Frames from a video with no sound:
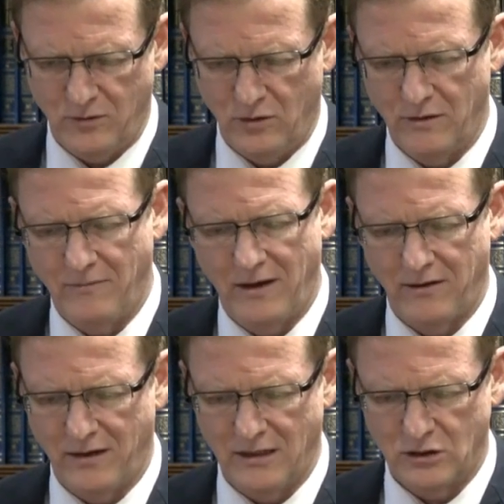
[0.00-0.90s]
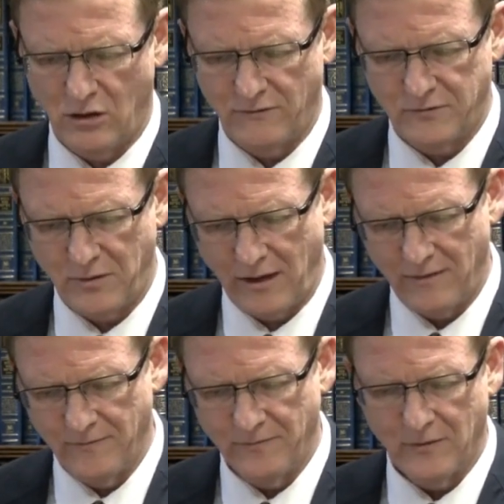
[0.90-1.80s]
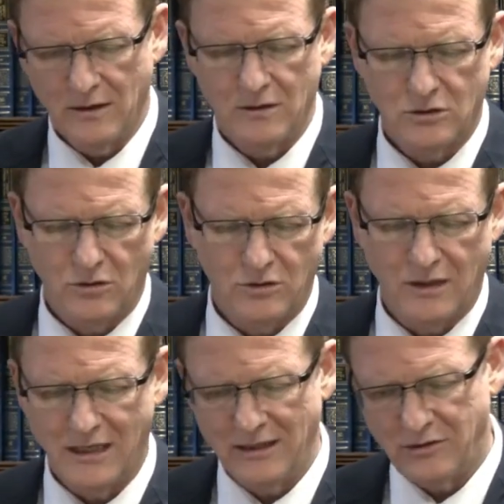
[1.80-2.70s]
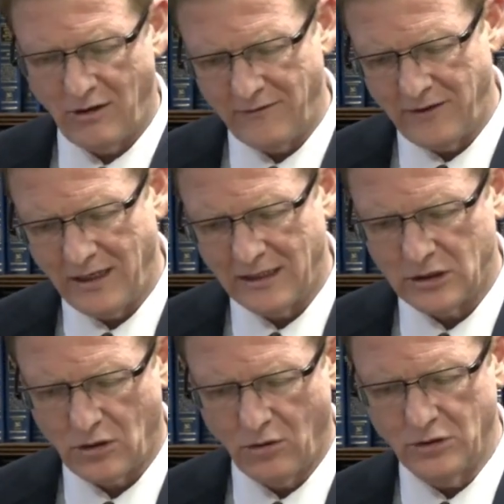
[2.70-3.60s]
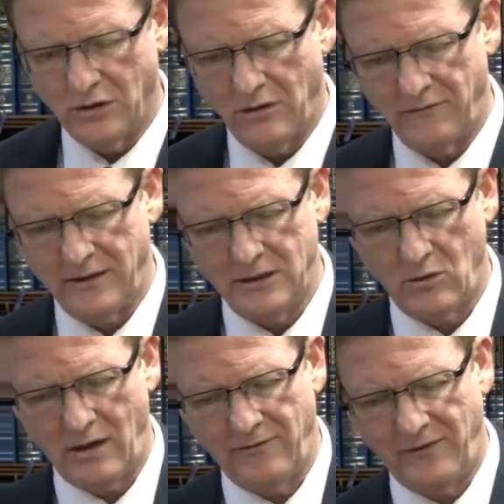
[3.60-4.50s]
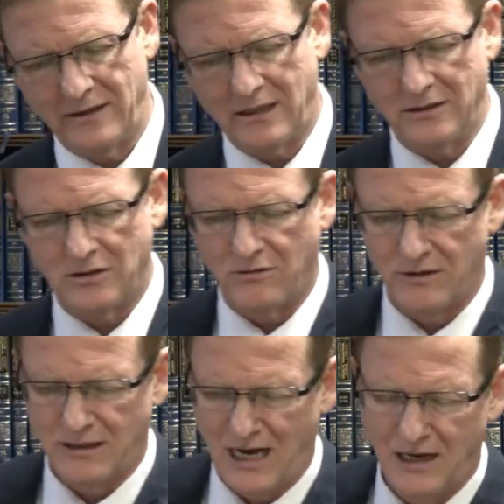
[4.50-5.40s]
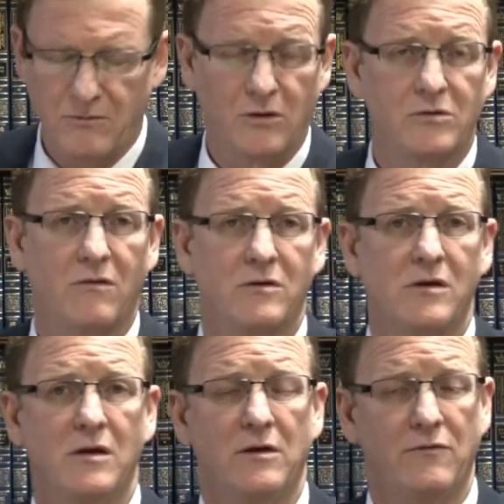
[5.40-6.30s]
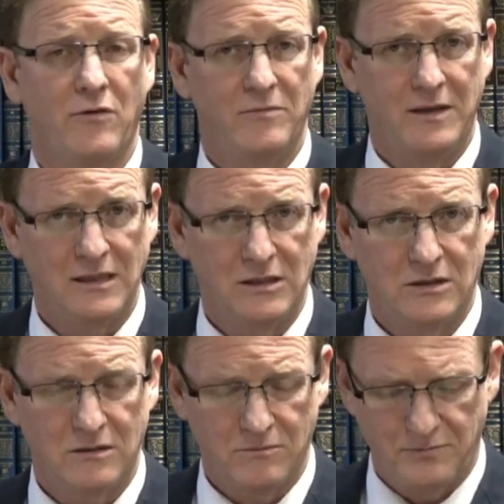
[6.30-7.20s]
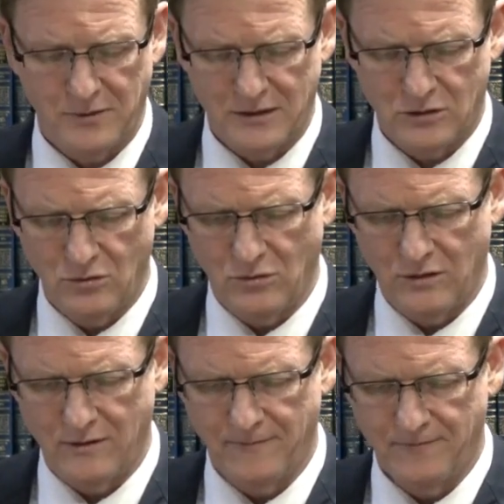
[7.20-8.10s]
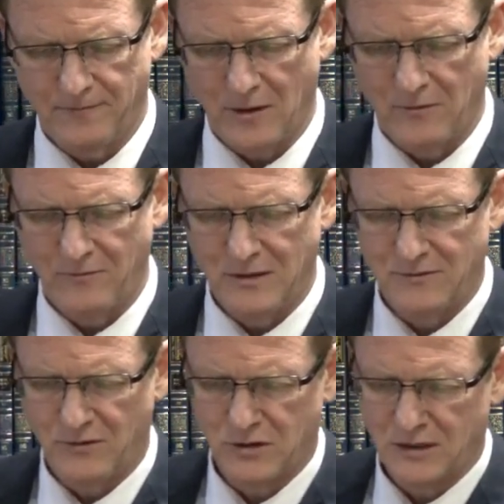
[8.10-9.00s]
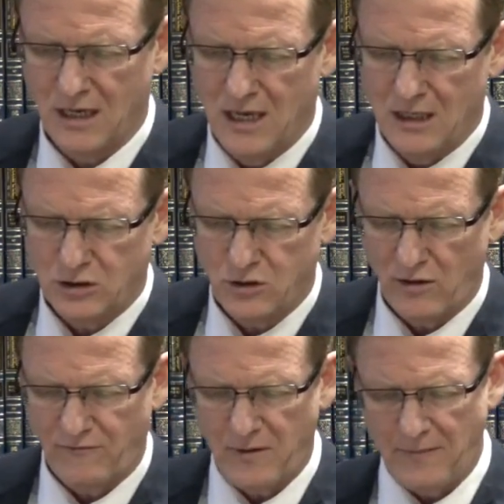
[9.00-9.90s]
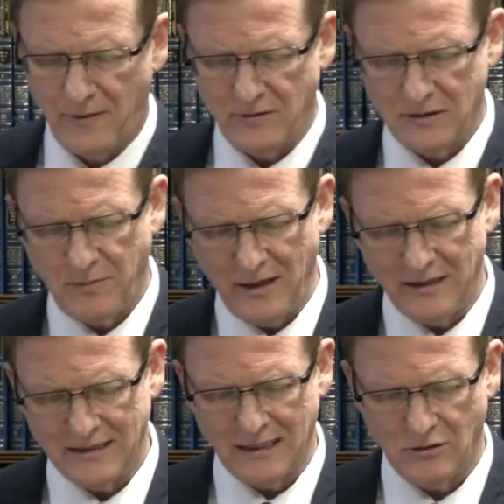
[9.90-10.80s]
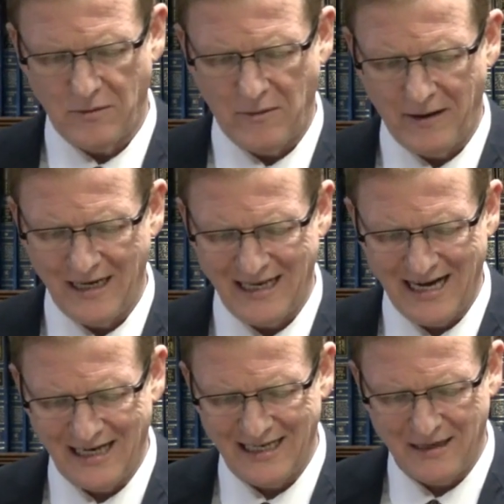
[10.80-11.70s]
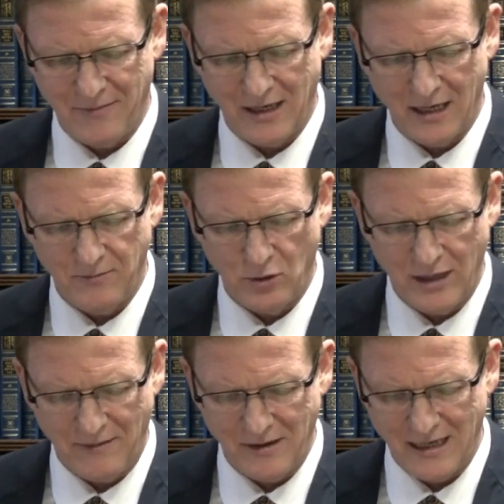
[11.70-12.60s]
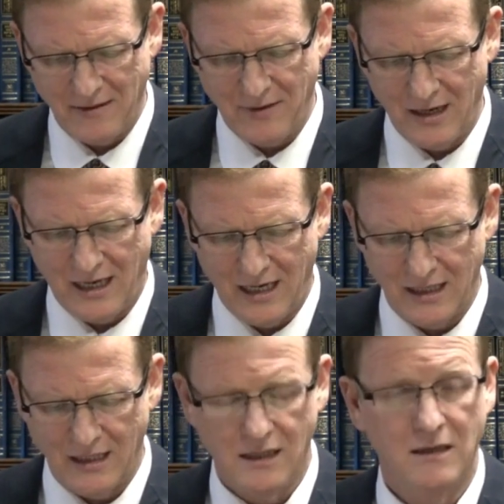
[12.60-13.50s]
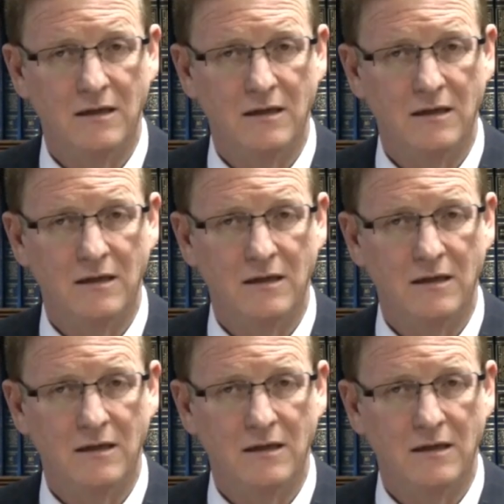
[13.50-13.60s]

no, the mother and its offspring. So you cannot derive the exclusion of disqualified consecrated animals from this pasuk, from this verse." So Rav Papa responded and said to him, "Amar le yache gabei chelbon nami neimar hachi."